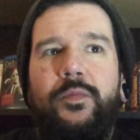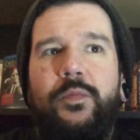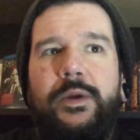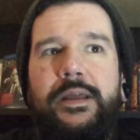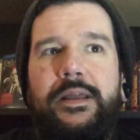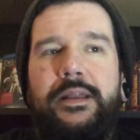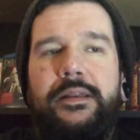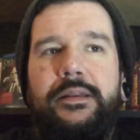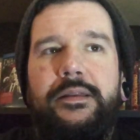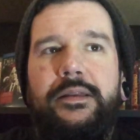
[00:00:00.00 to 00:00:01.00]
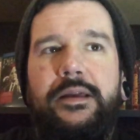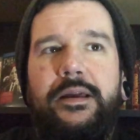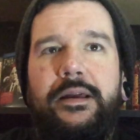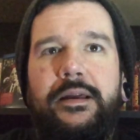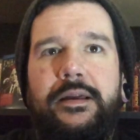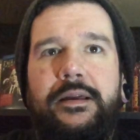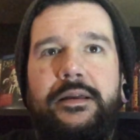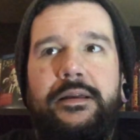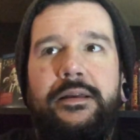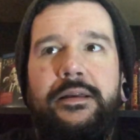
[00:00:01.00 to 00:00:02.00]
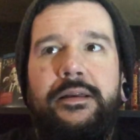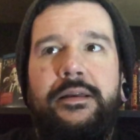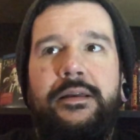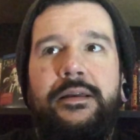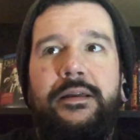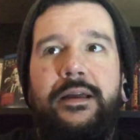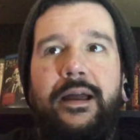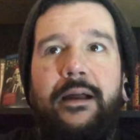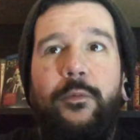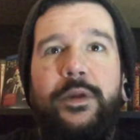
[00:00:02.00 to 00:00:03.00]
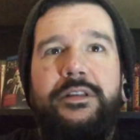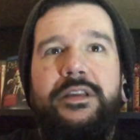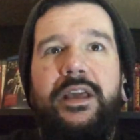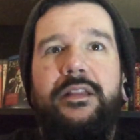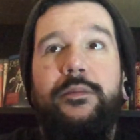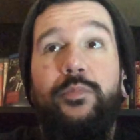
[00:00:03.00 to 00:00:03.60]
when I went to get the